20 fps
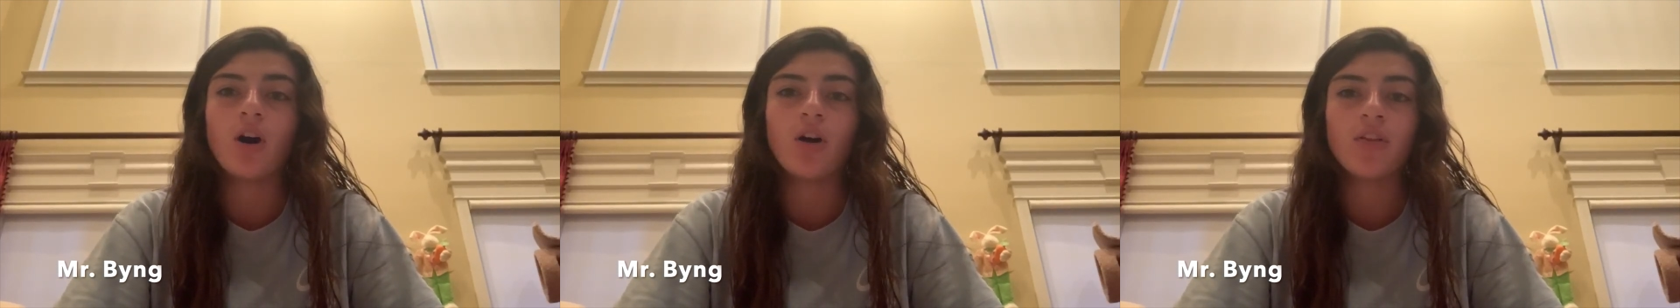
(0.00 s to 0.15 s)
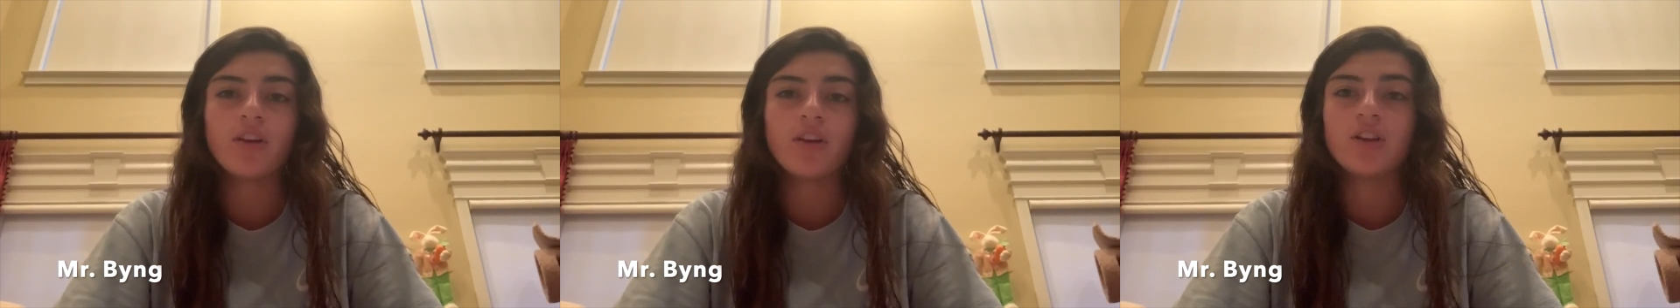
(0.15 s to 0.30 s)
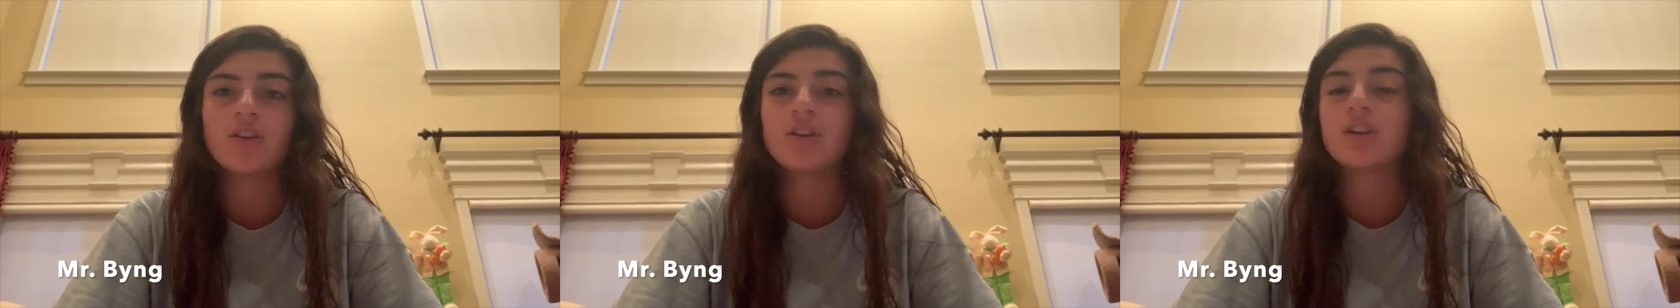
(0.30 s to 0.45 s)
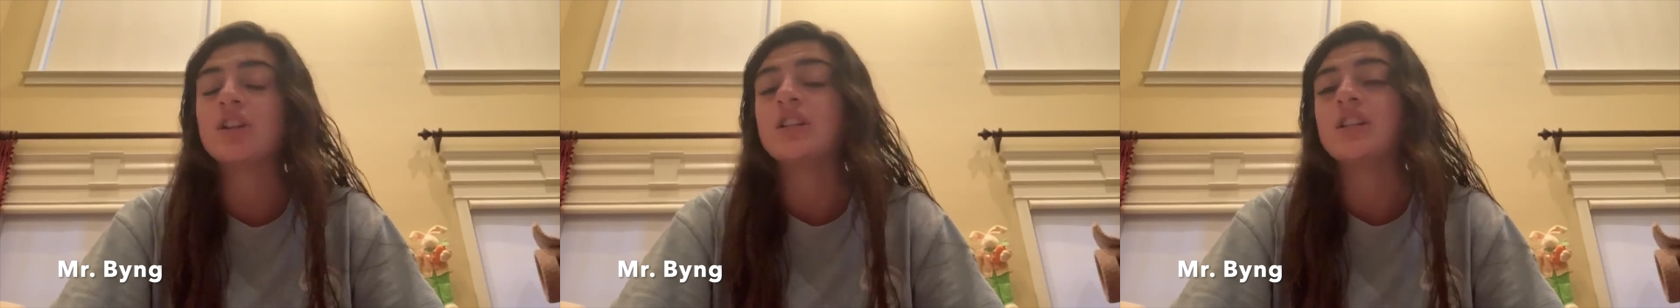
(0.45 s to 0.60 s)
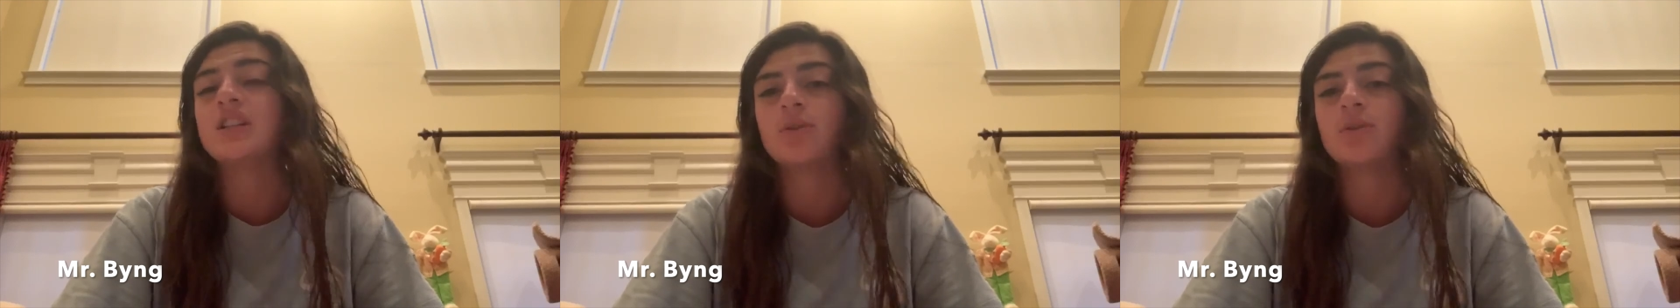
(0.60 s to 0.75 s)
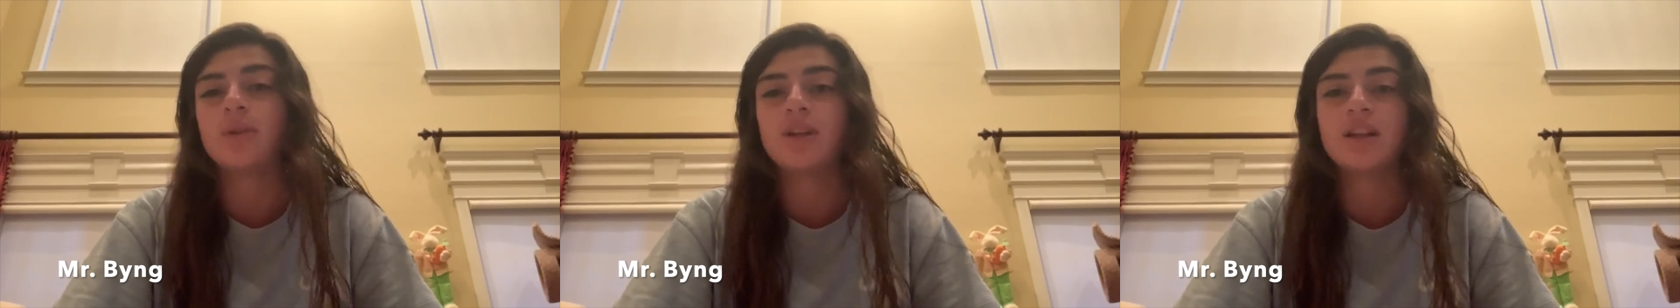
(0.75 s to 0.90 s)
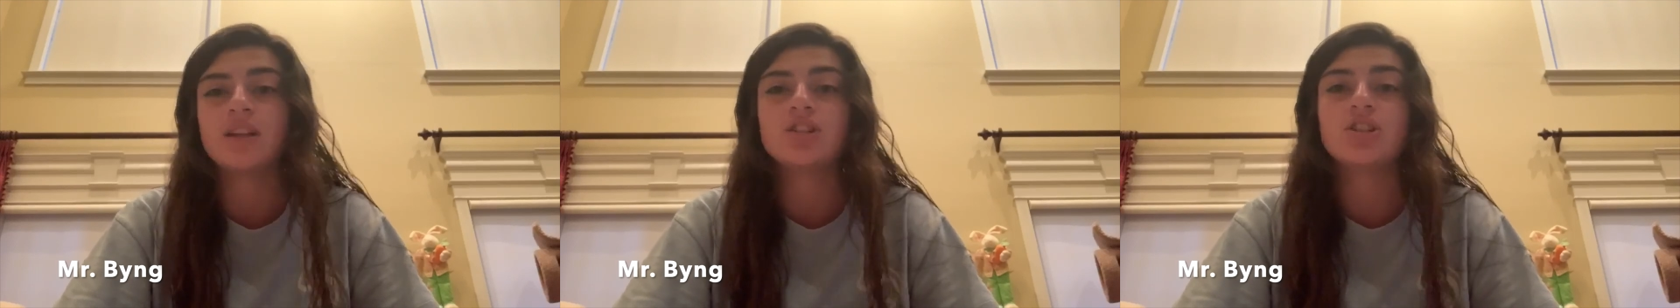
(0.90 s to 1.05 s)
that you're
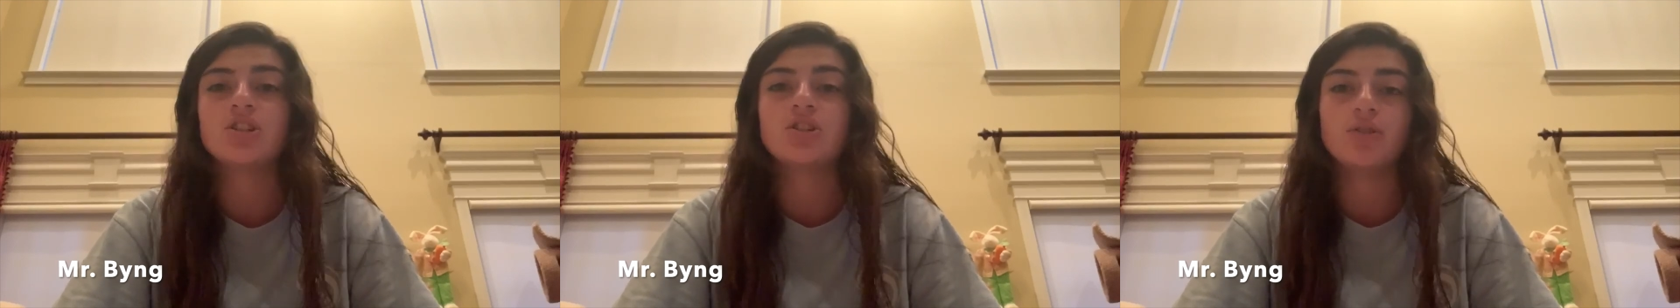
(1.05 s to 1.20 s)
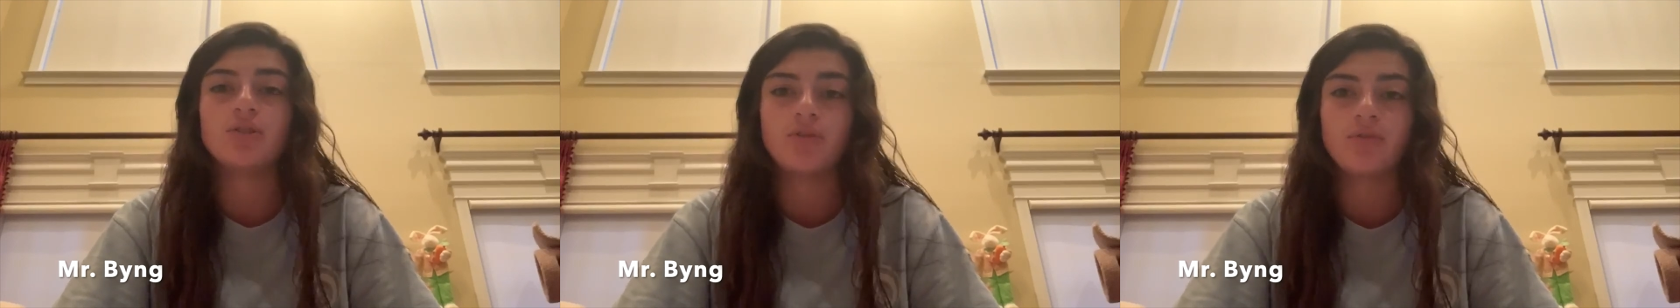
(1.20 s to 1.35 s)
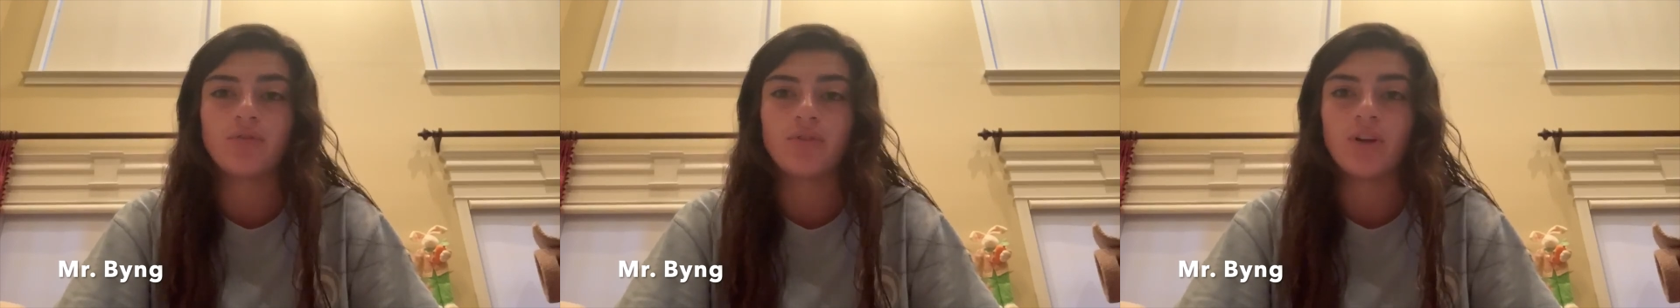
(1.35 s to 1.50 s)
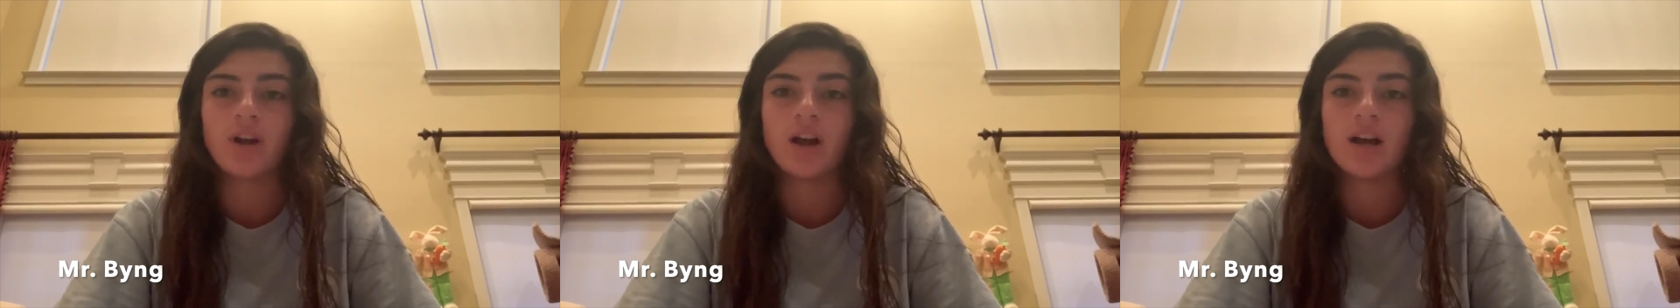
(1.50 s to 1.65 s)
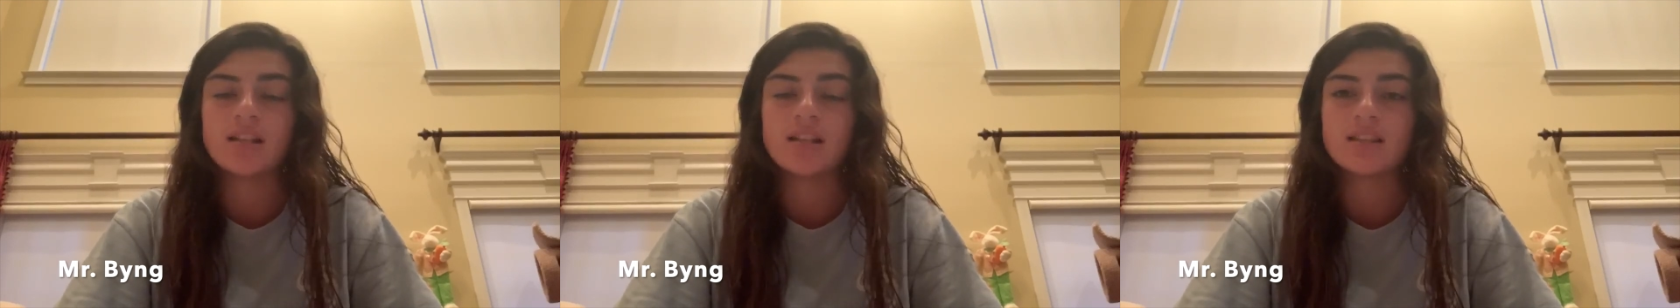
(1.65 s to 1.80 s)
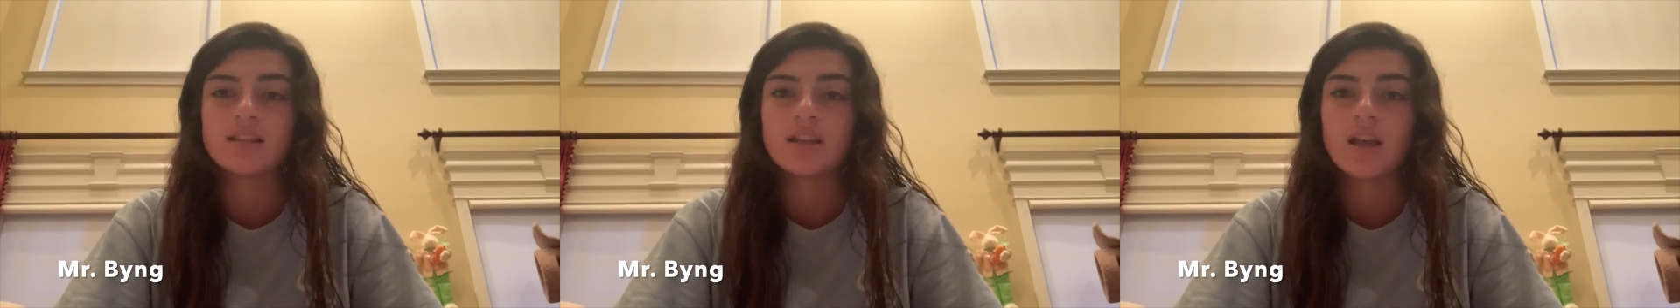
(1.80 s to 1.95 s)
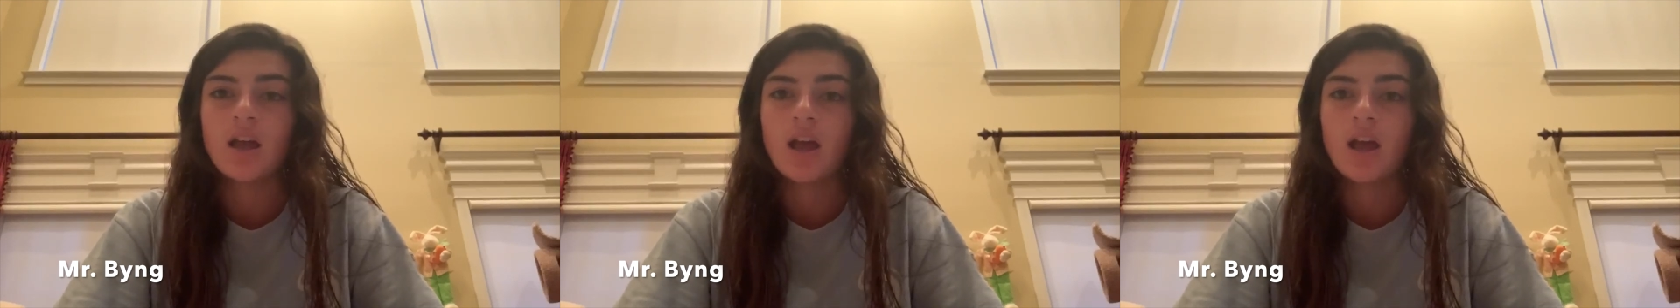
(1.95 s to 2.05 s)
continuing to do for us.